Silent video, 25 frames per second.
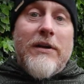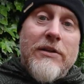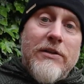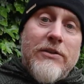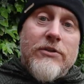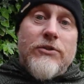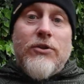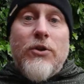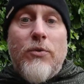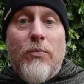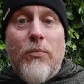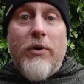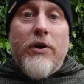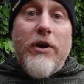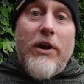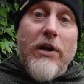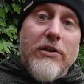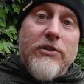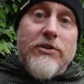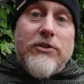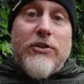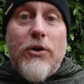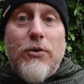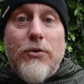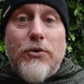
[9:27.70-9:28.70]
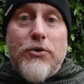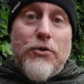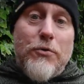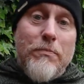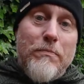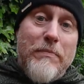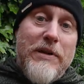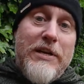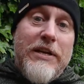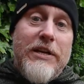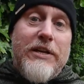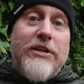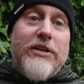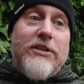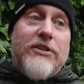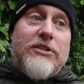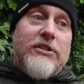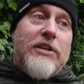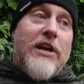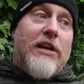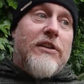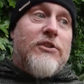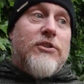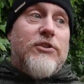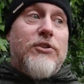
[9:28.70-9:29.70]
someone on social media
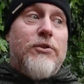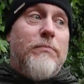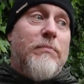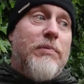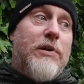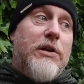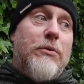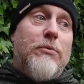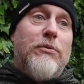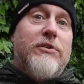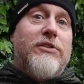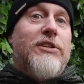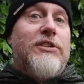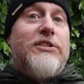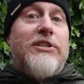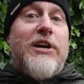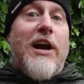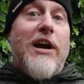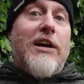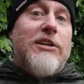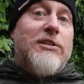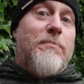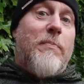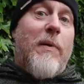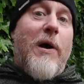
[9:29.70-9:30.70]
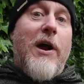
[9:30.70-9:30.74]
said somebody was attacked